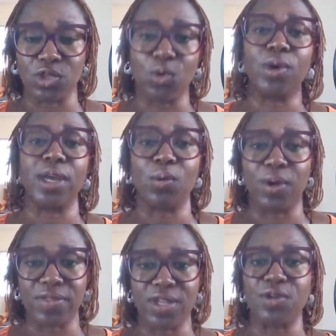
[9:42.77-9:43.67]
doing
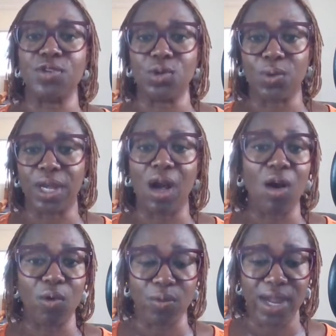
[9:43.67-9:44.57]
what they're doing
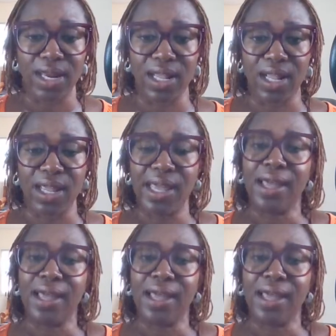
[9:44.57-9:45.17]
already.